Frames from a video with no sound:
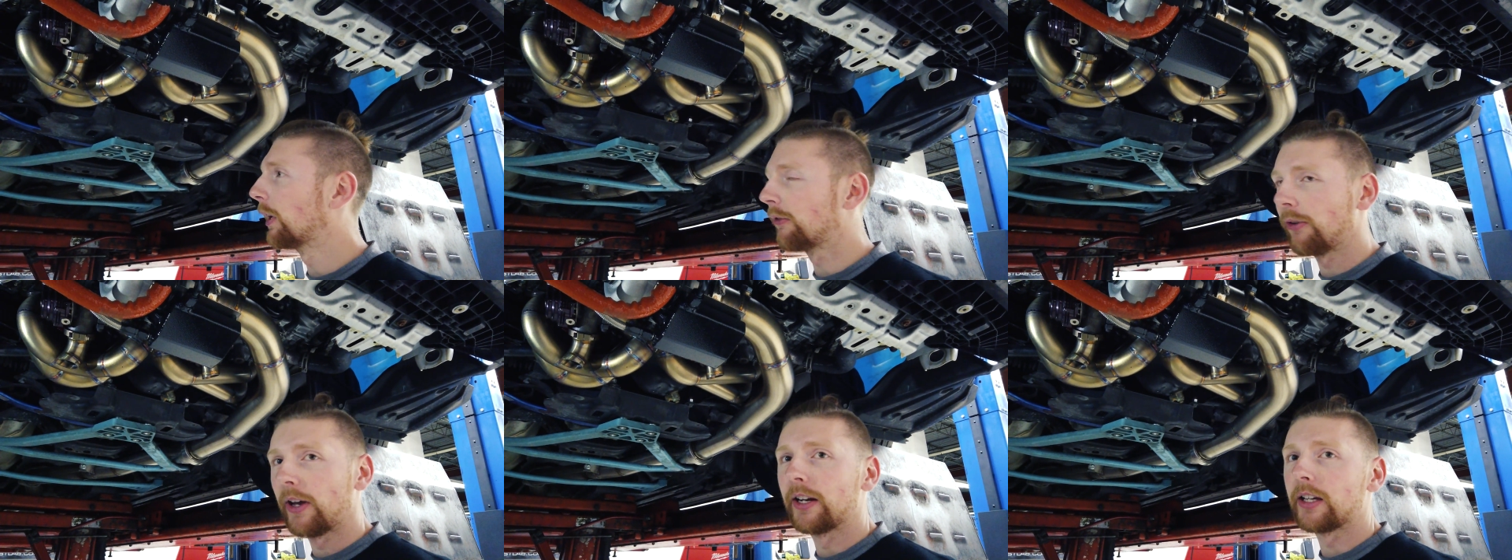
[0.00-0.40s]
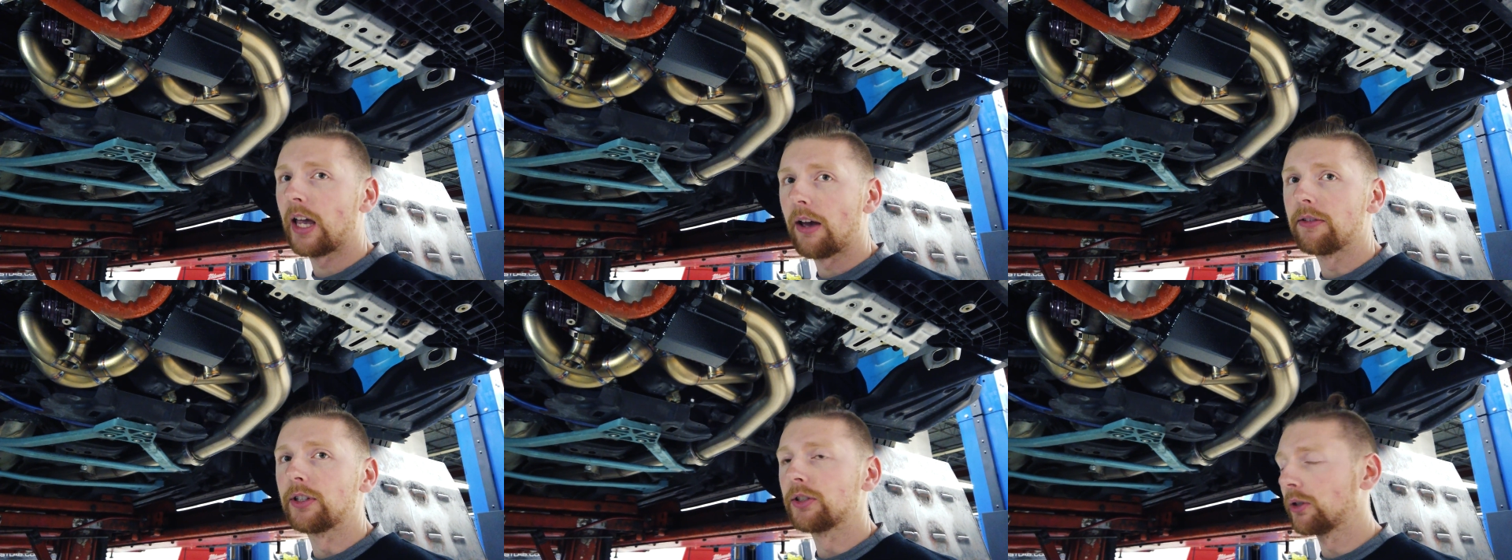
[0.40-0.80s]
big fan of
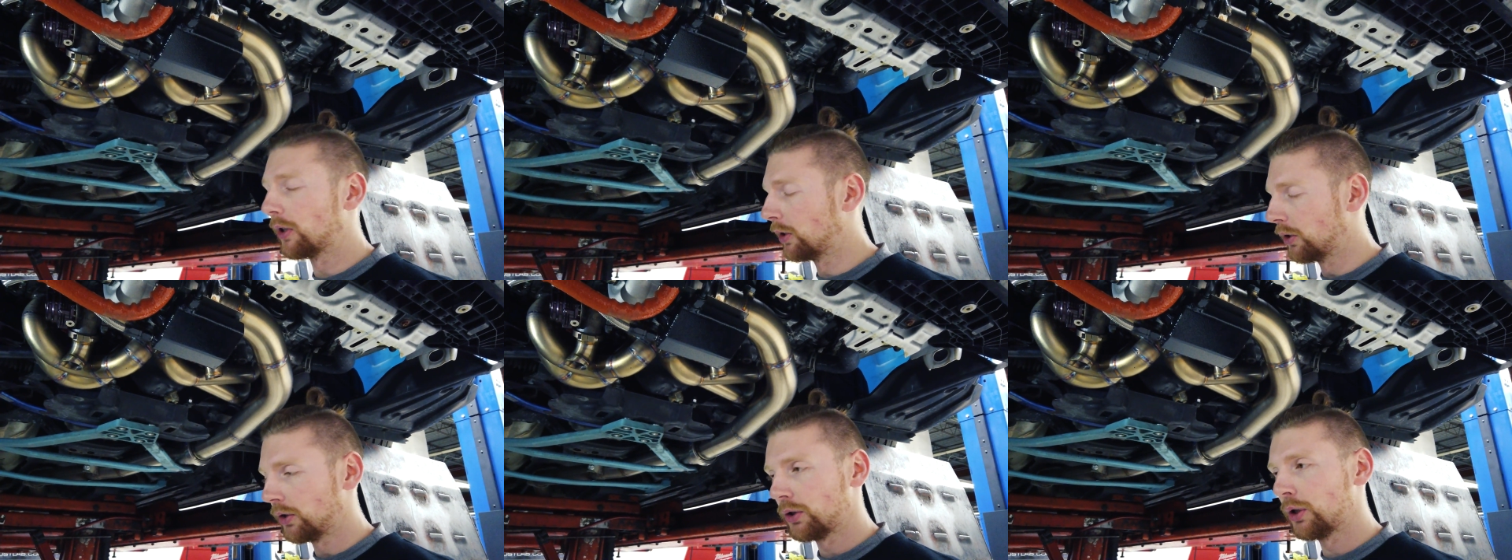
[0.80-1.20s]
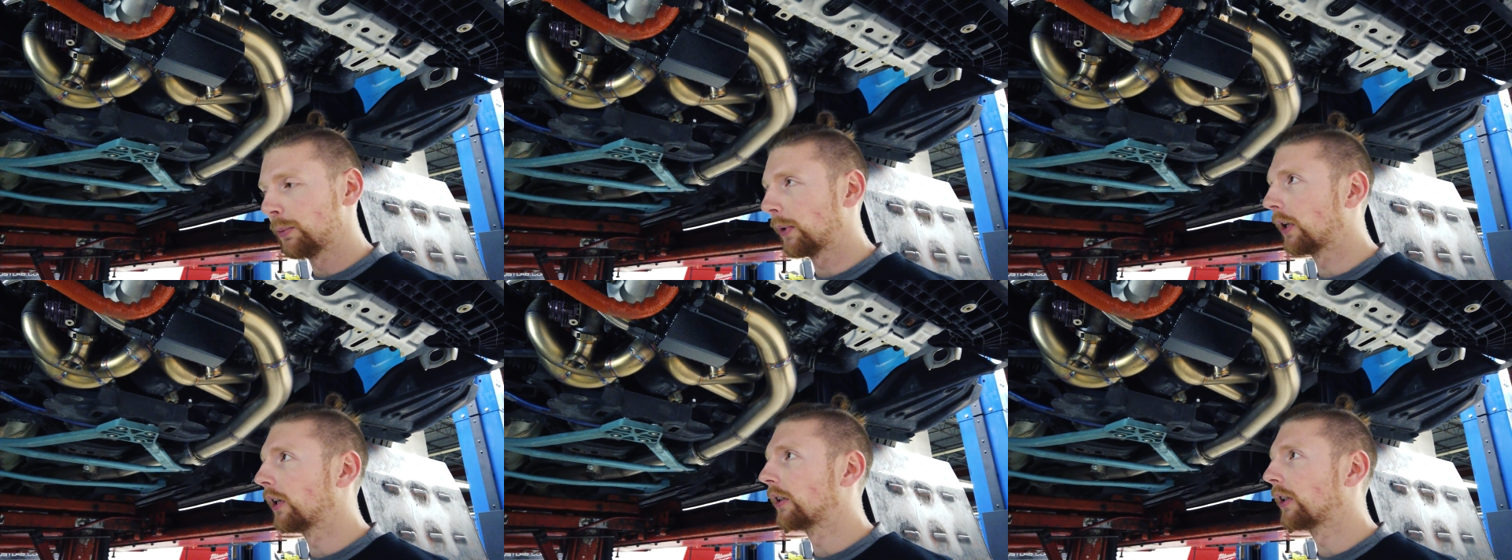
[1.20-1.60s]
Kevin. He's a
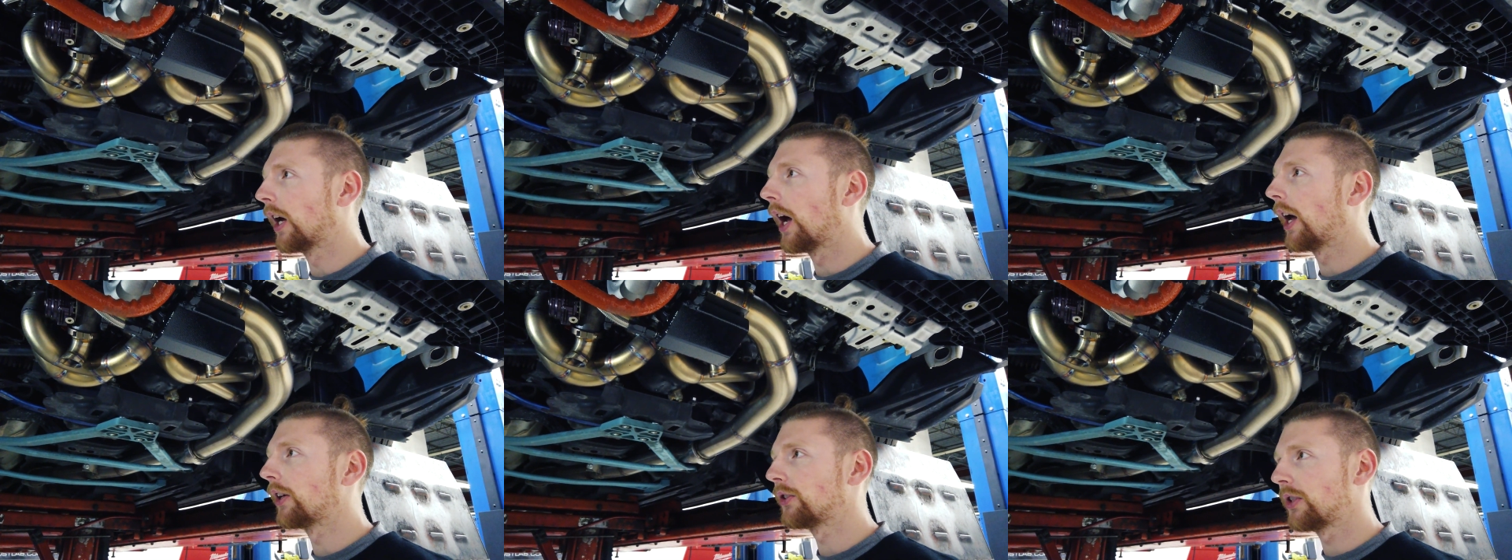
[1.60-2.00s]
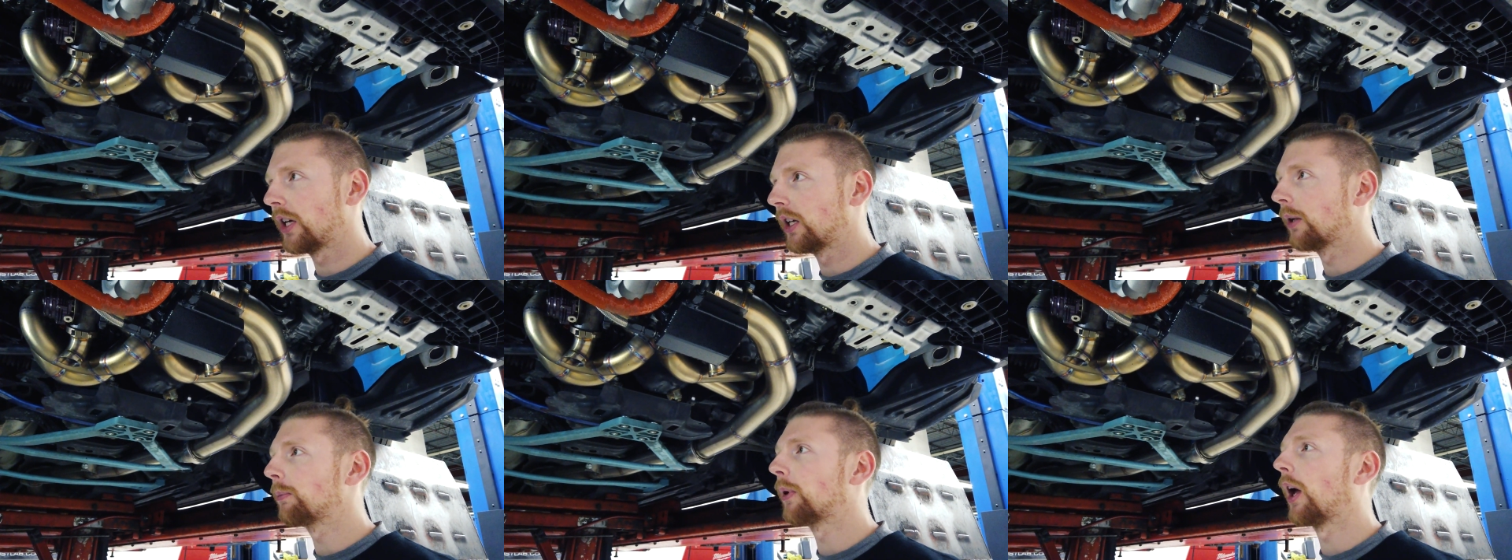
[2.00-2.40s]
super good guy,
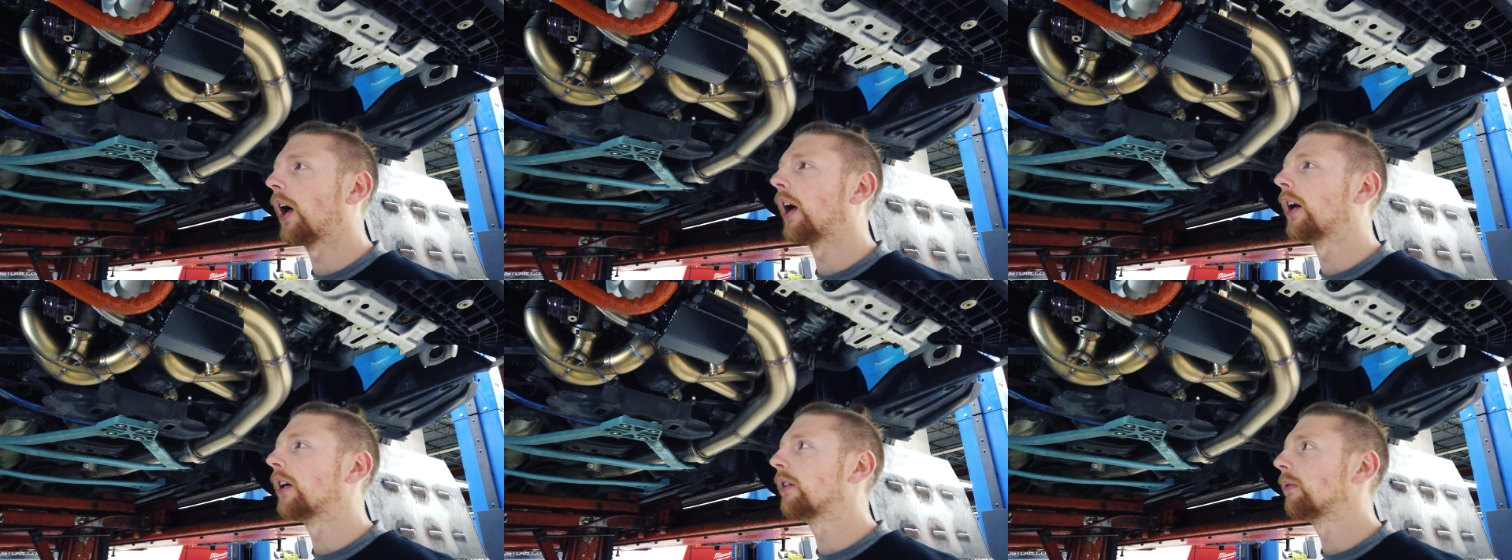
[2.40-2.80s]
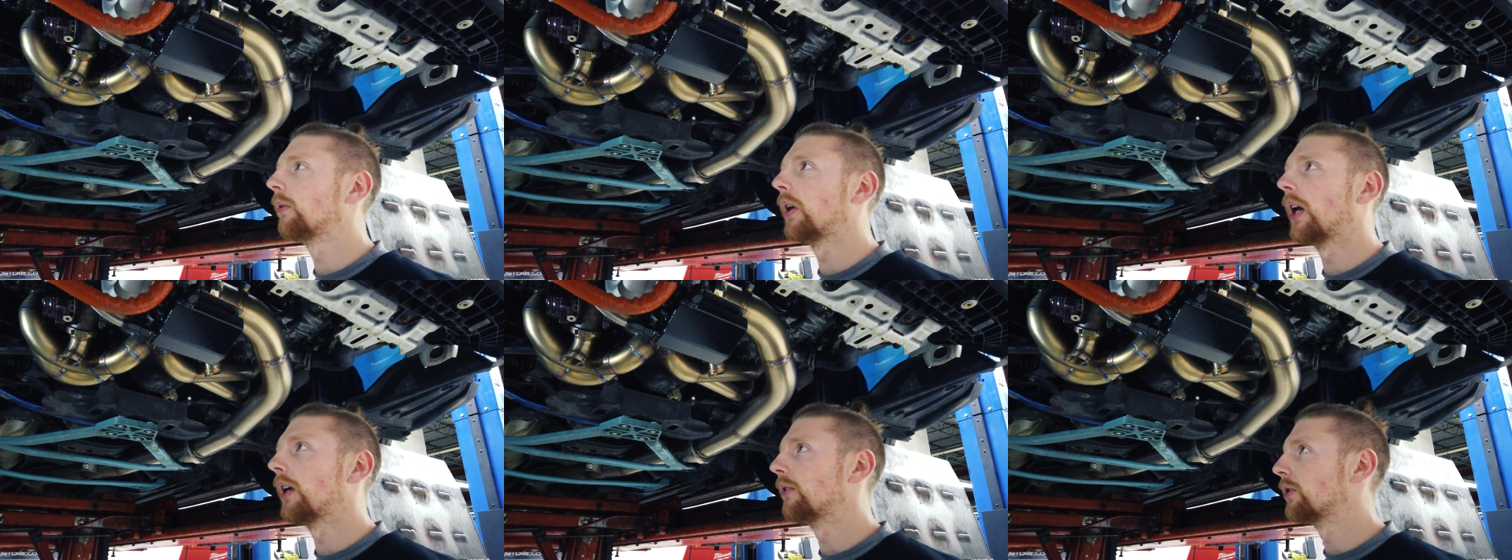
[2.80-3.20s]
stand-up guy,
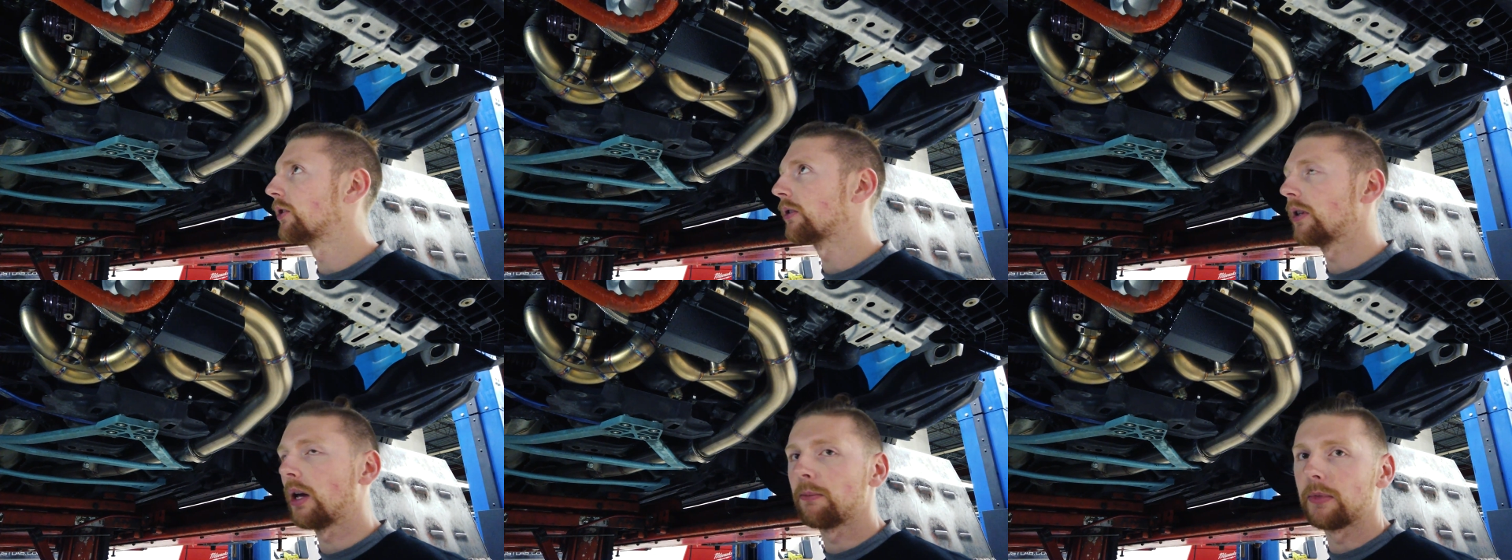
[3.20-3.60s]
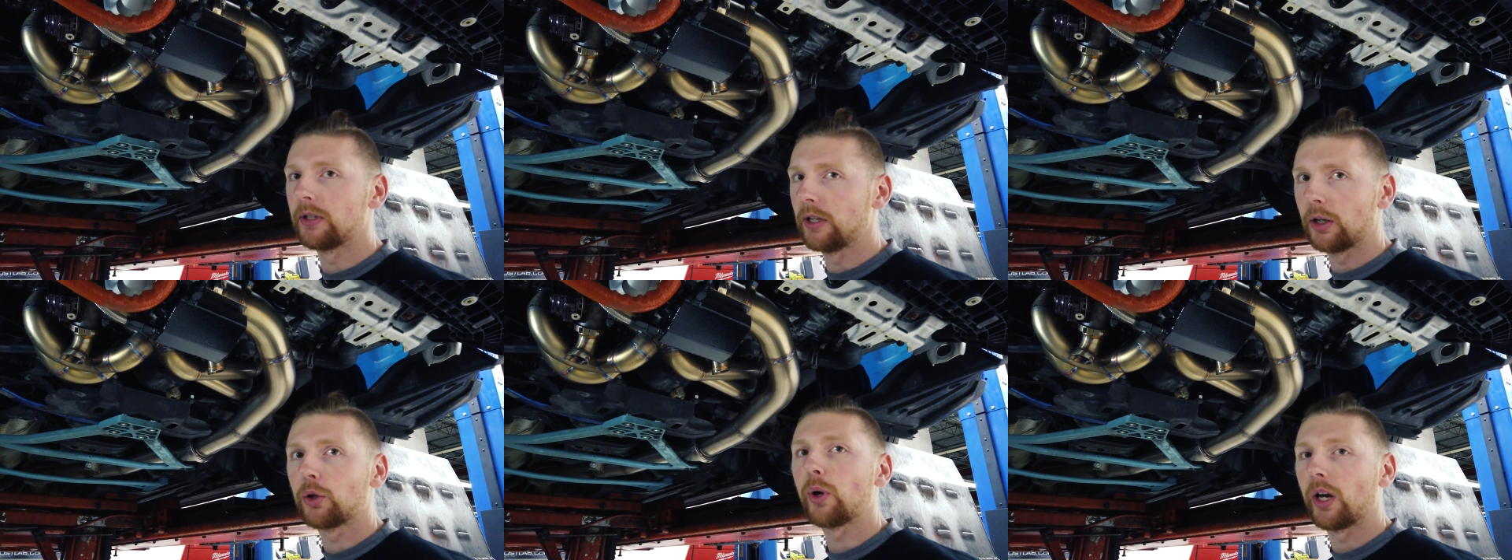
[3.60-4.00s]
and just,
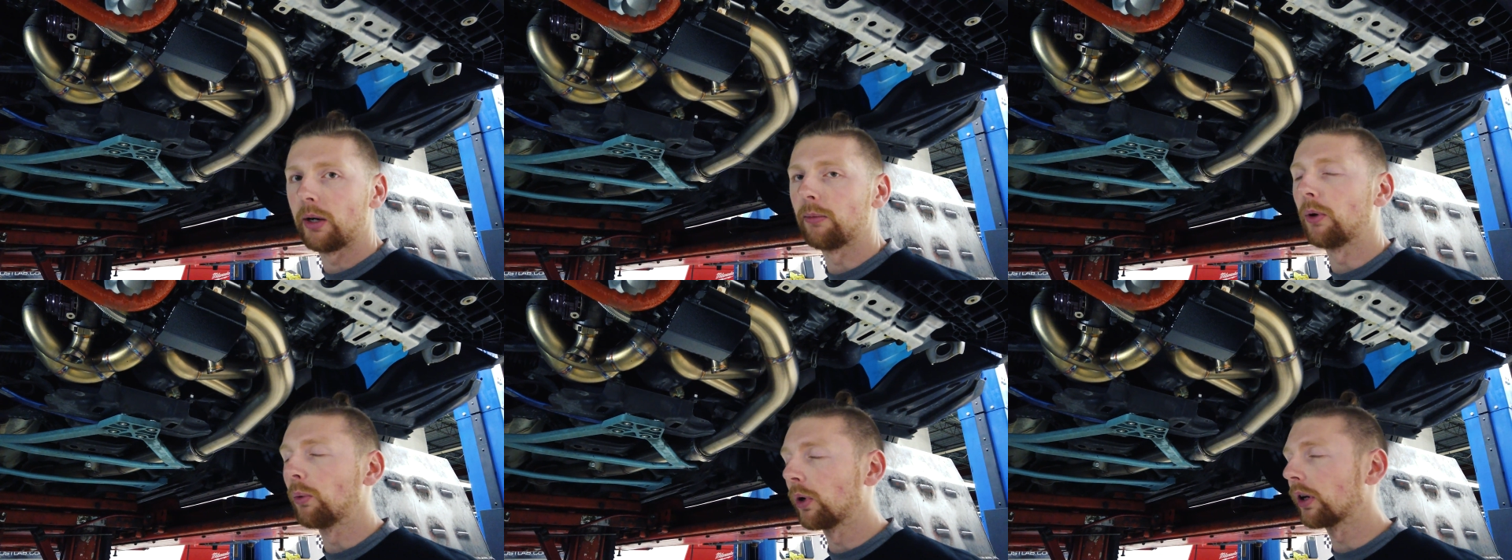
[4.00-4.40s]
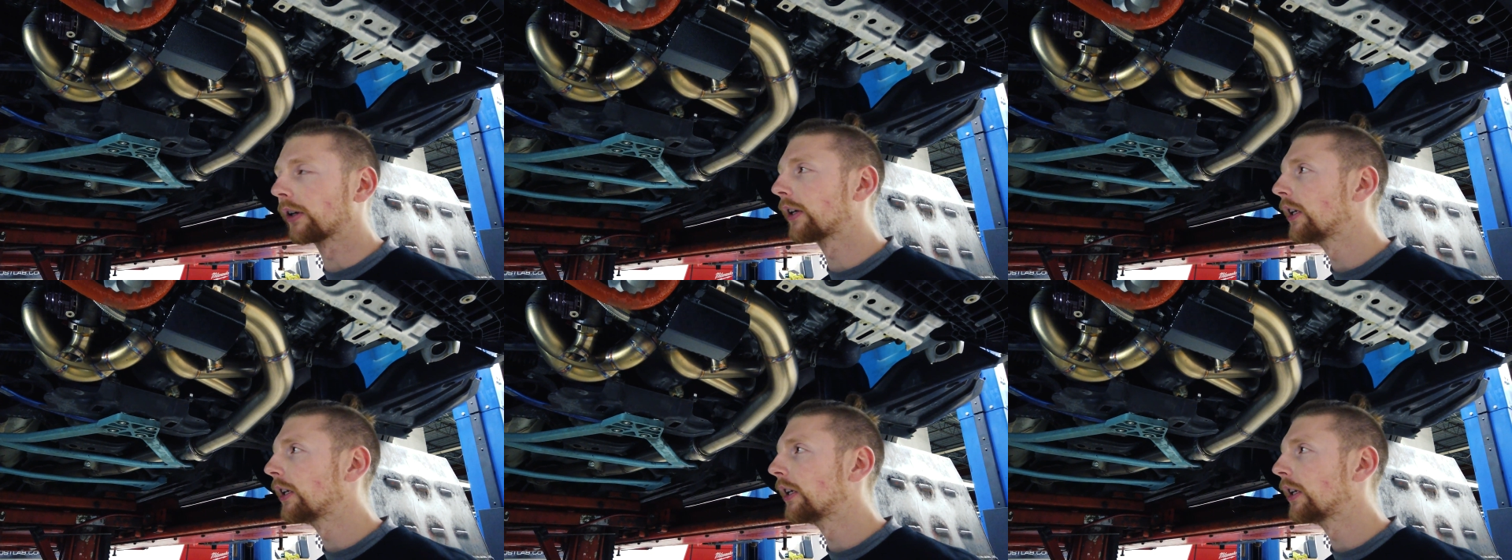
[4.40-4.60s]
incredible work.